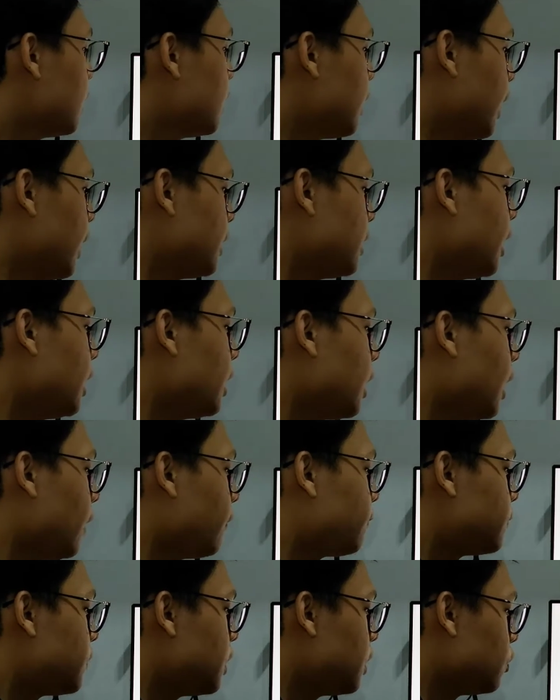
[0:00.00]
And then
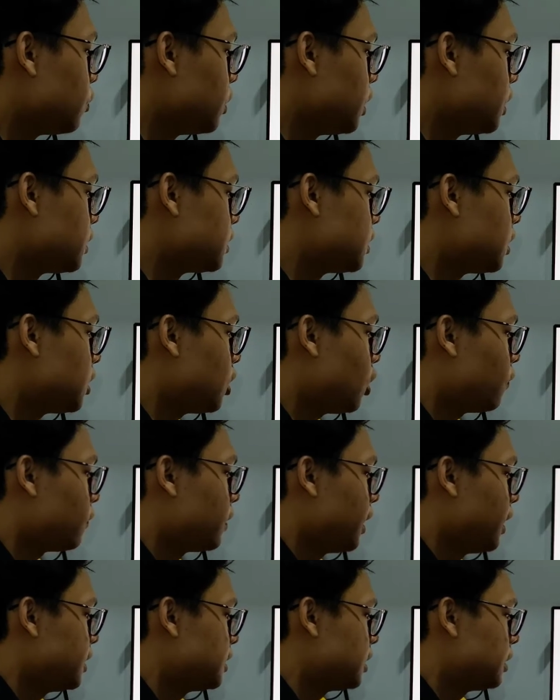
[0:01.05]
after we turn off the
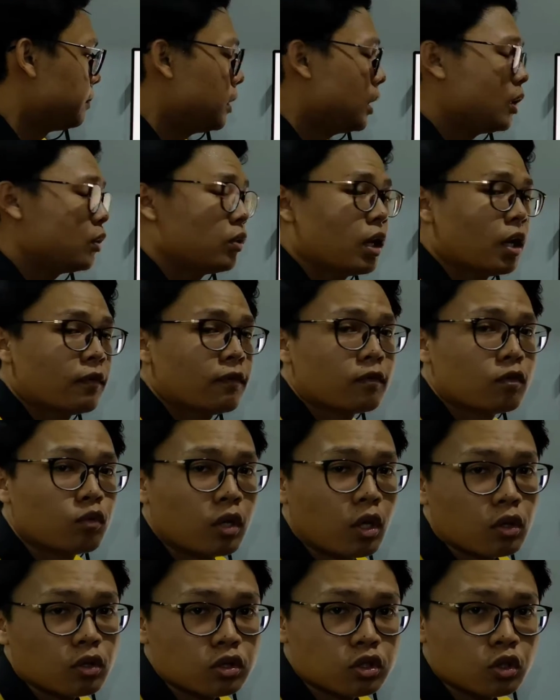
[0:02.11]
ACB, we
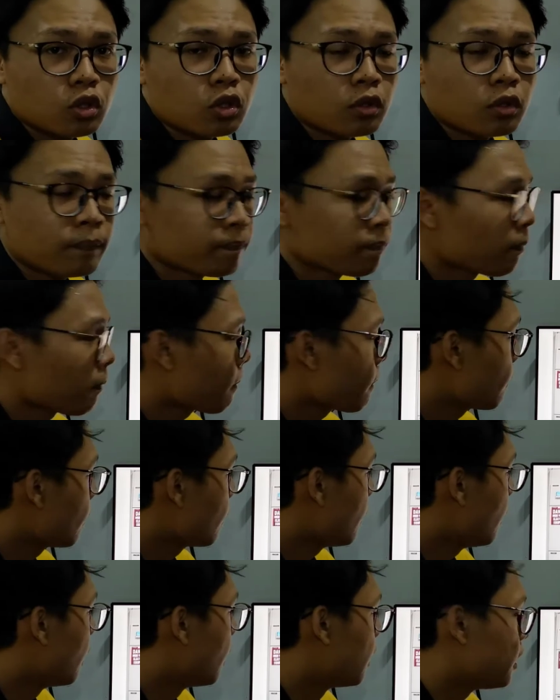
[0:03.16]
also
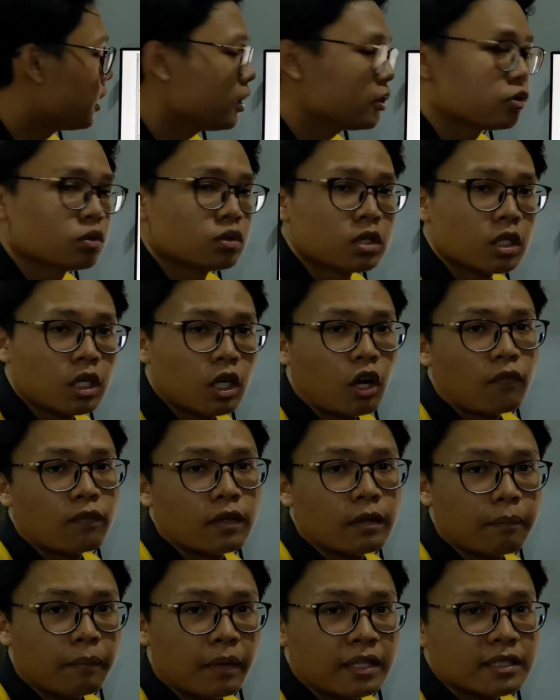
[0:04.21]
need to turn off
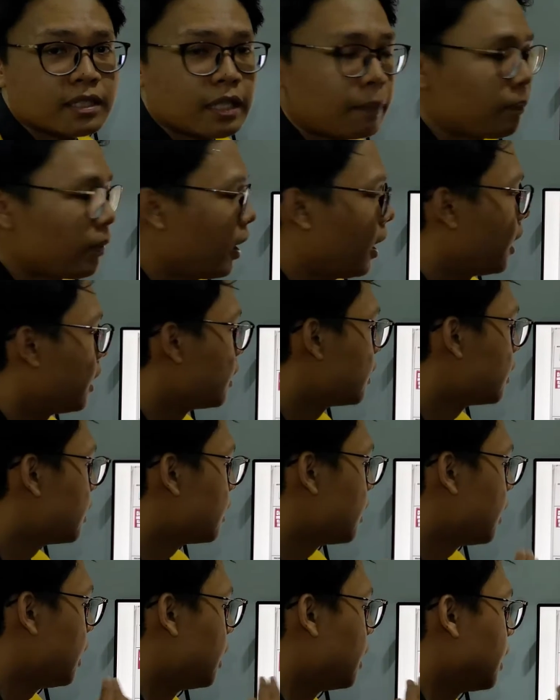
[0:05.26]
the main supply.
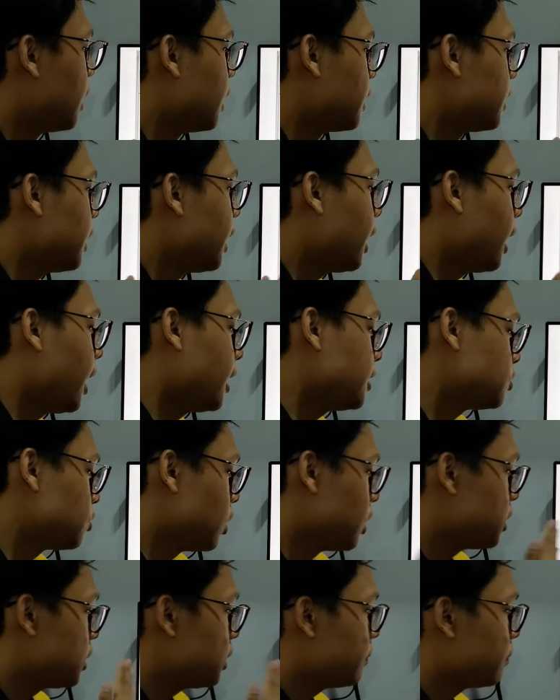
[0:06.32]
They are
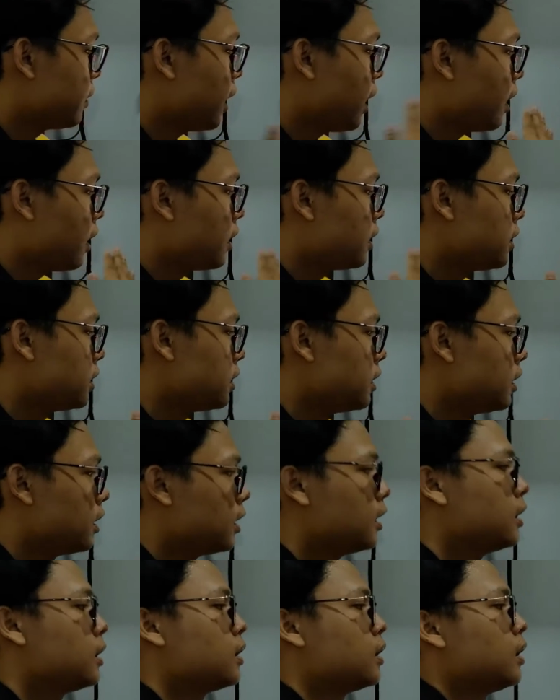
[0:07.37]
isolated behind
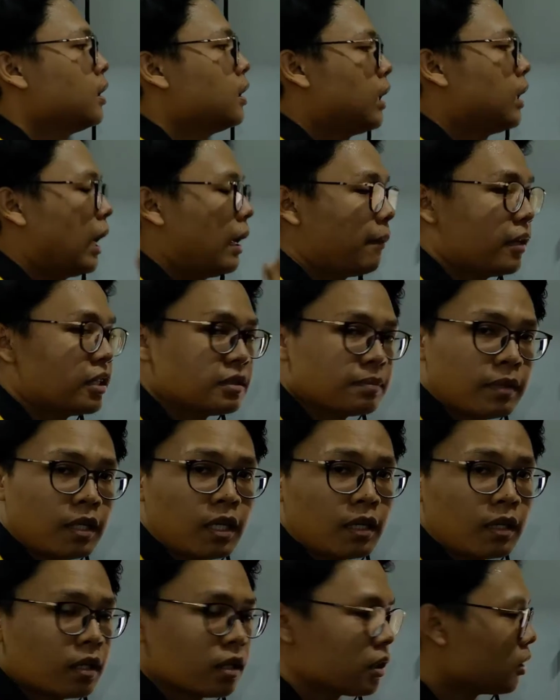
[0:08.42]
the
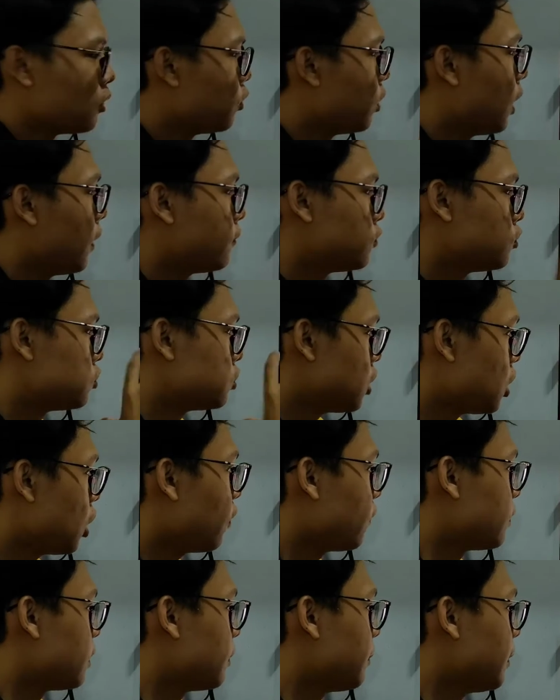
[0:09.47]
MSB. We have to turn
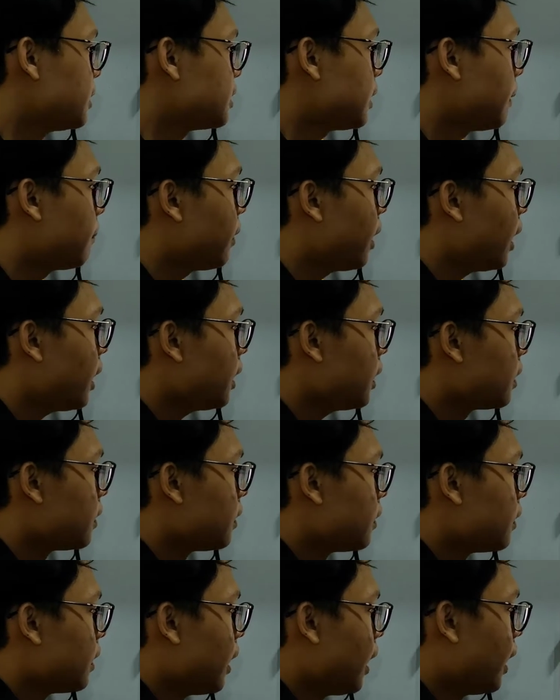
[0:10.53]
off the main supply,
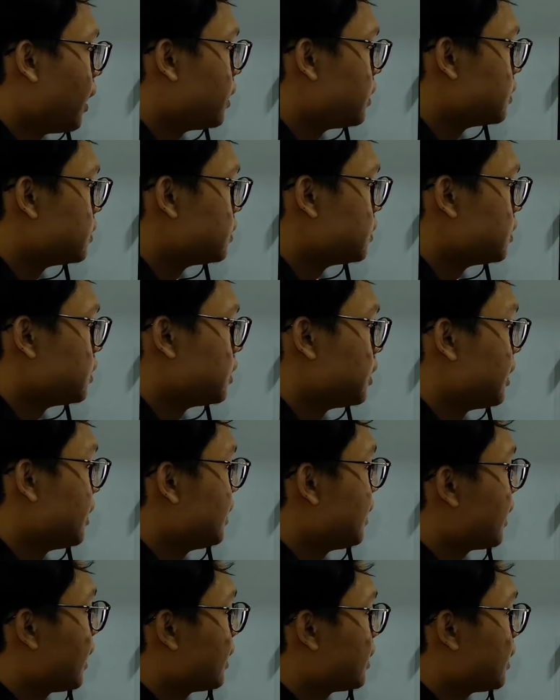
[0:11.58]
and the
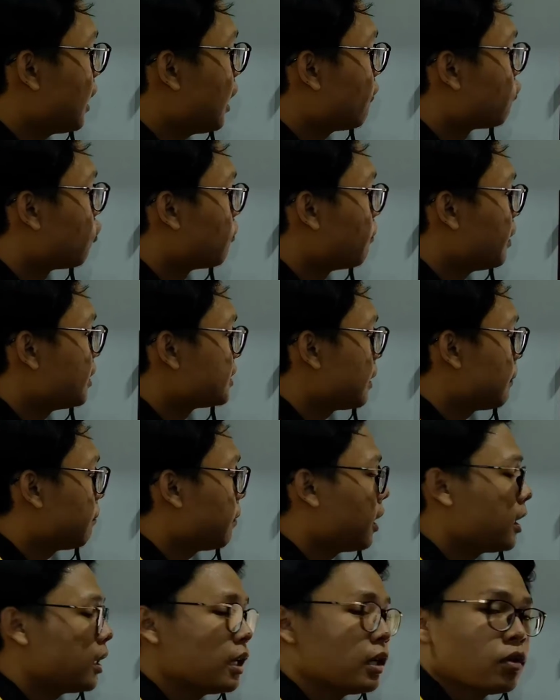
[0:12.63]
indicator light for main
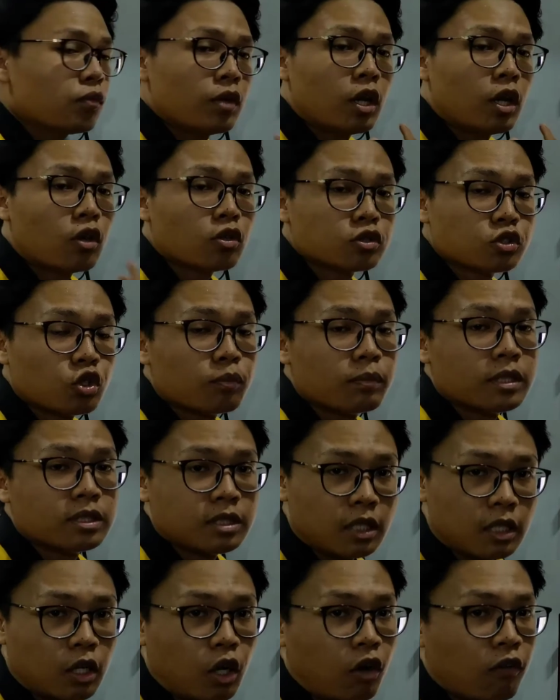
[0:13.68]
supply here will also be
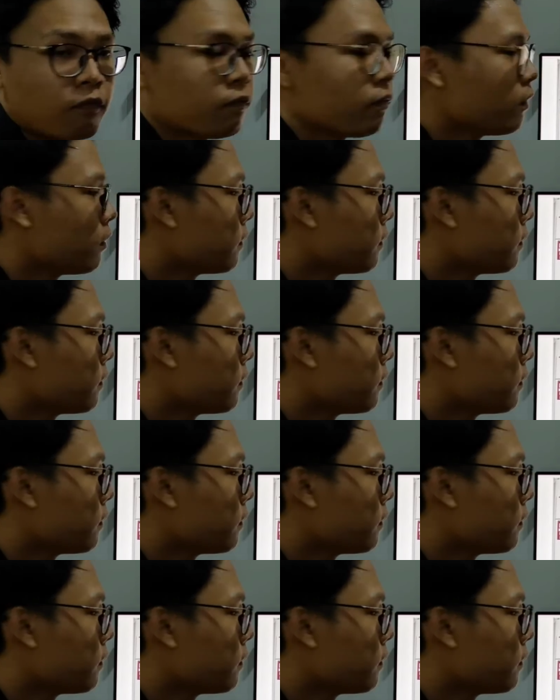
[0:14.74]
turned off.